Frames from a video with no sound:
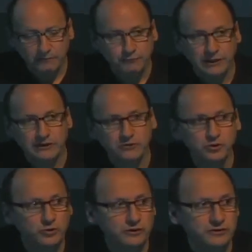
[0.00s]
Better
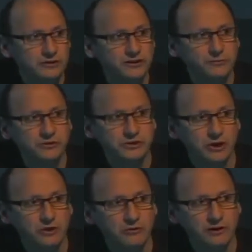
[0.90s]
nutrition has been
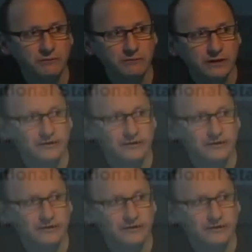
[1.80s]
shown in many